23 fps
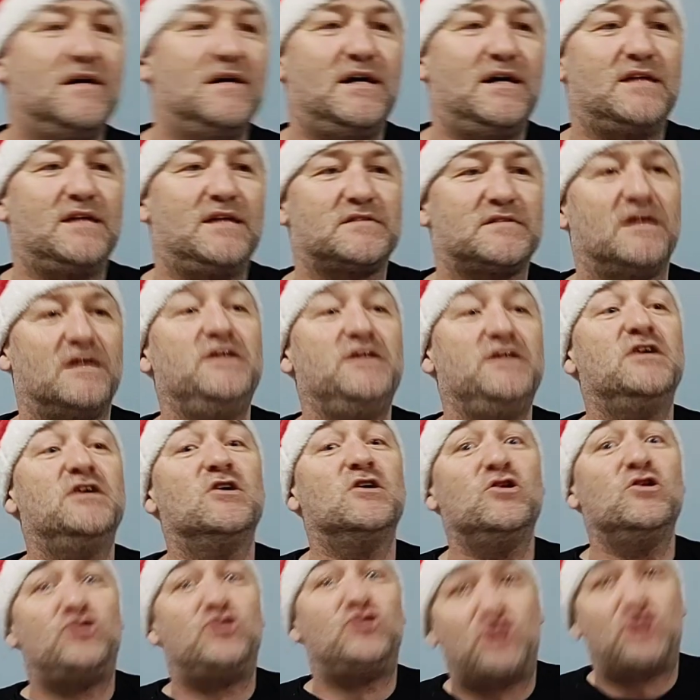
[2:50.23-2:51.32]
It is a
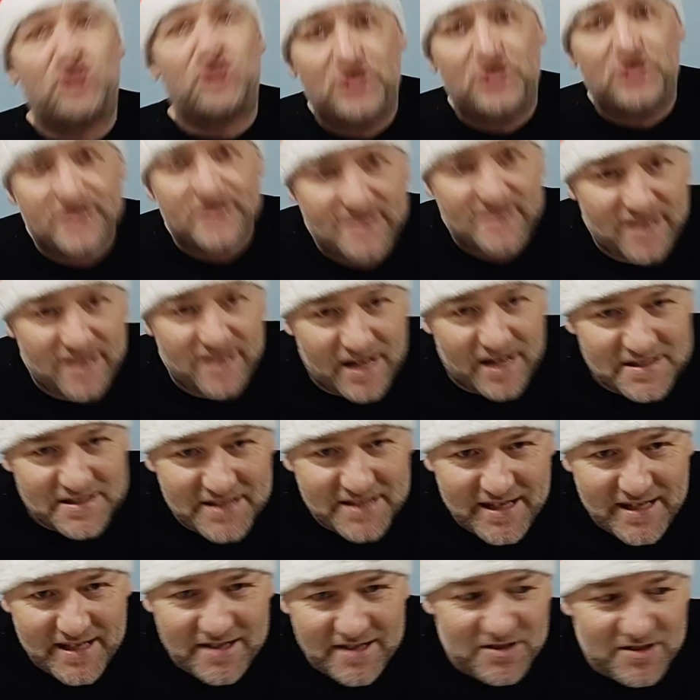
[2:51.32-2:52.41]
huge glass
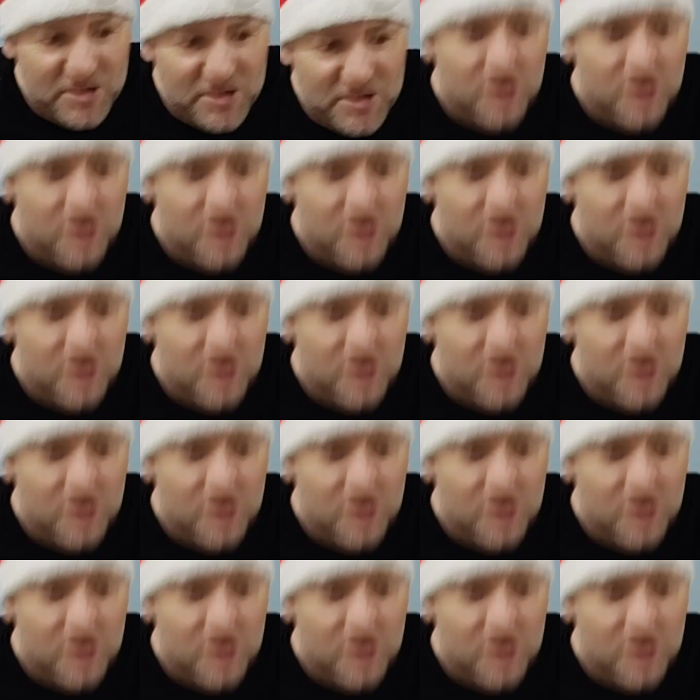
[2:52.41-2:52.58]
again.